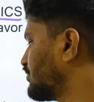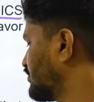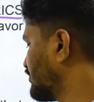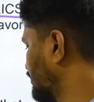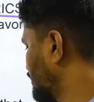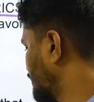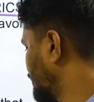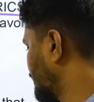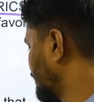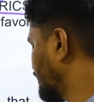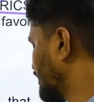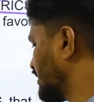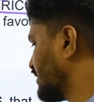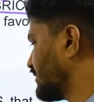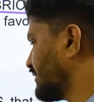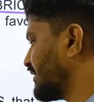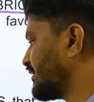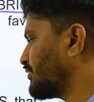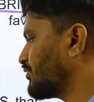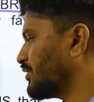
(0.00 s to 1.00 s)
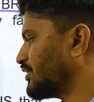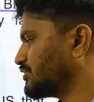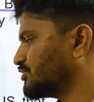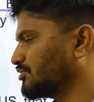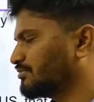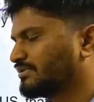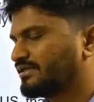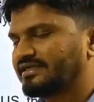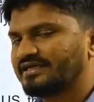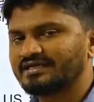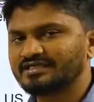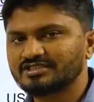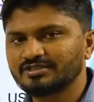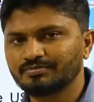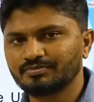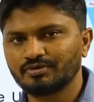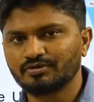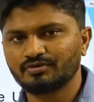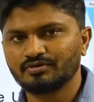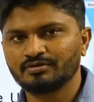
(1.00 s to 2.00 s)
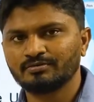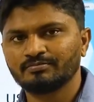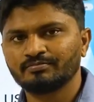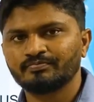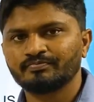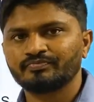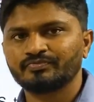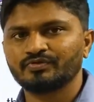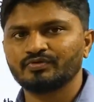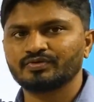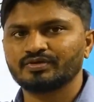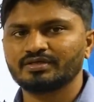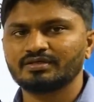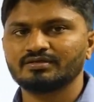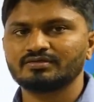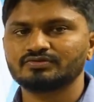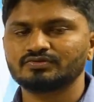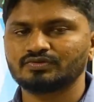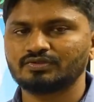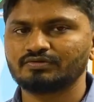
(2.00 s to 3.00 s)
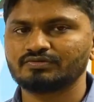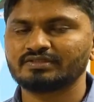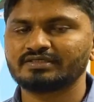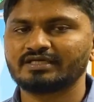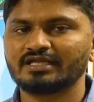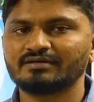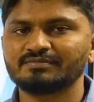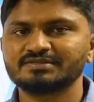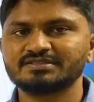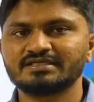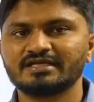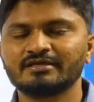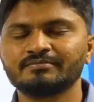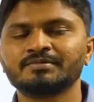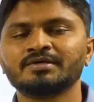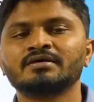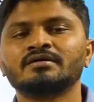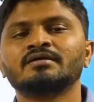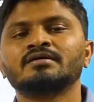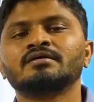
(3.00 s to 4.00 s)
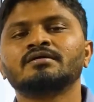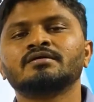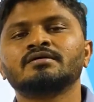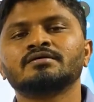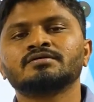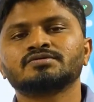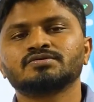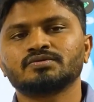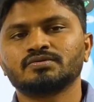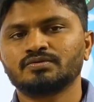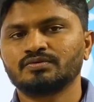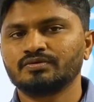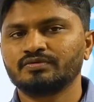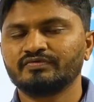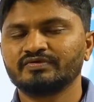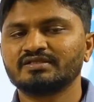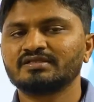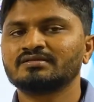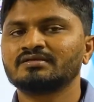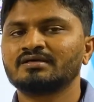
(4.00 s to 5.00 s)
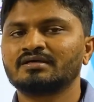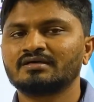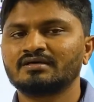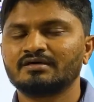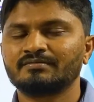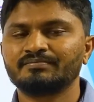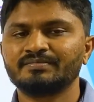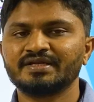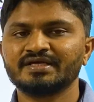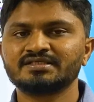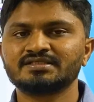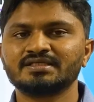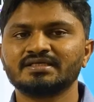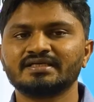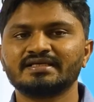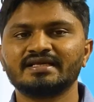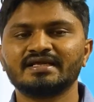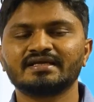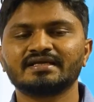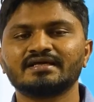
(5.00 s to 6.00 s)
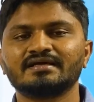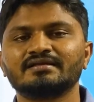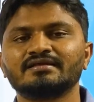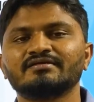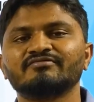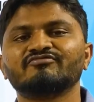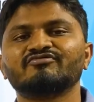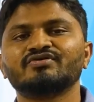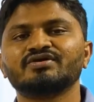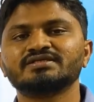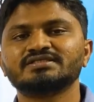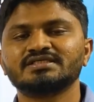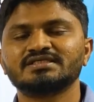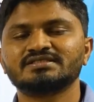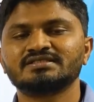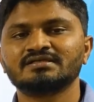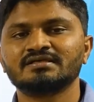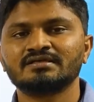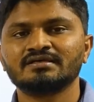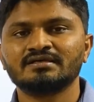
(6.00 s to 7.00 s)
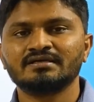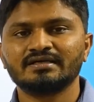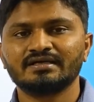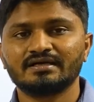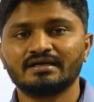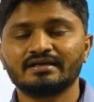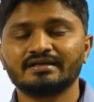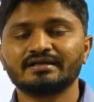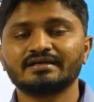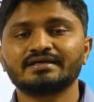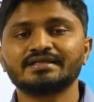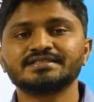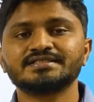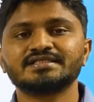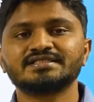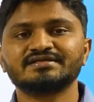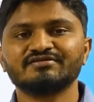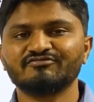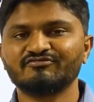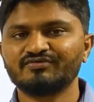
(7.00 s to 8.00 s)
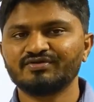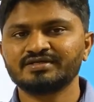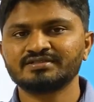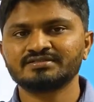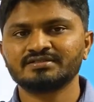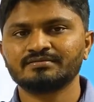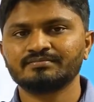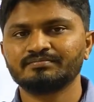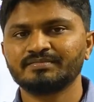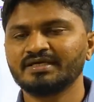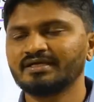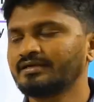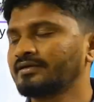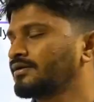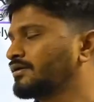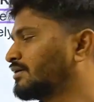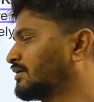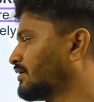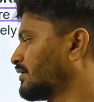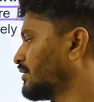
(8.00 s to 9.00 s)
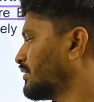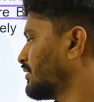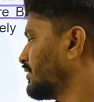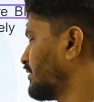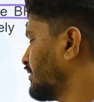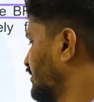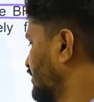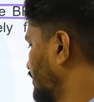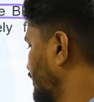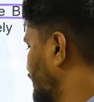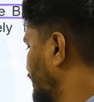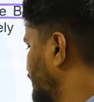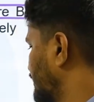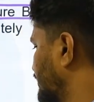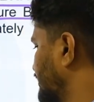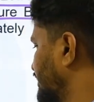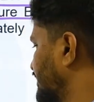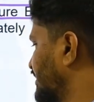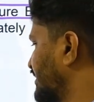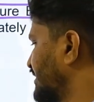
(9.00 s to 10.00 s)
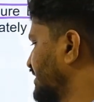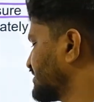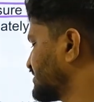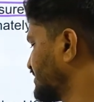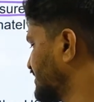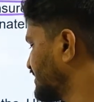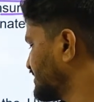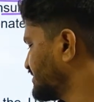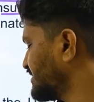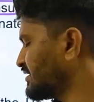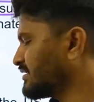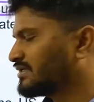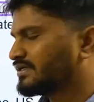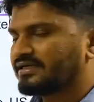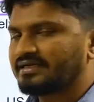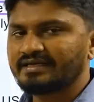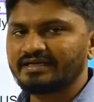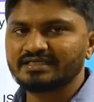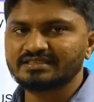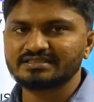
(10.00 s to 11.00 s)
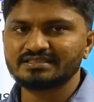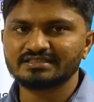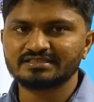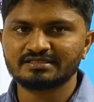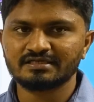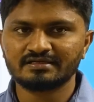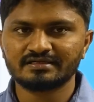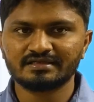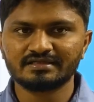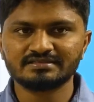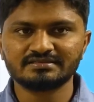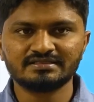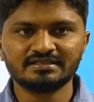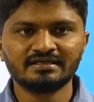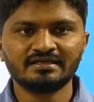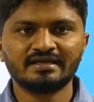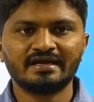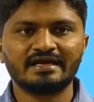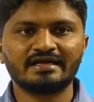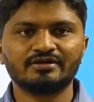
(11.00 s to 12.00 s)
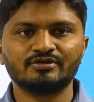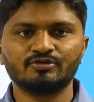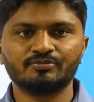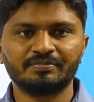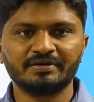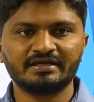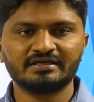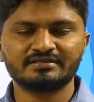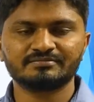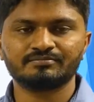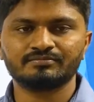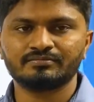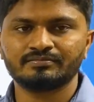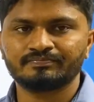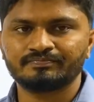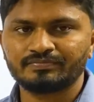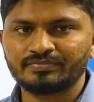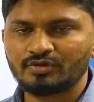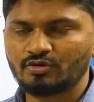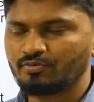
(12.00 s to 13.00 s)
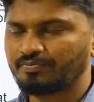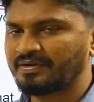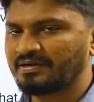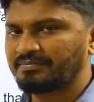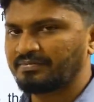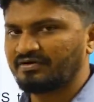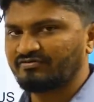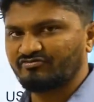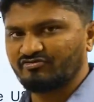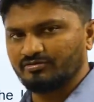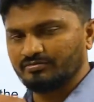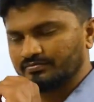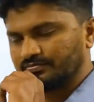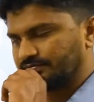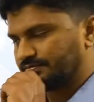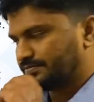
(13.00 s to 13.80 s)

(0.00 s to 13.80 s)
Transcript: and to assume a leadership role. Okay, so now the time is ripe. So within the BRICS, India can increase its influence by internationalizing India's digital currency and UPI platform.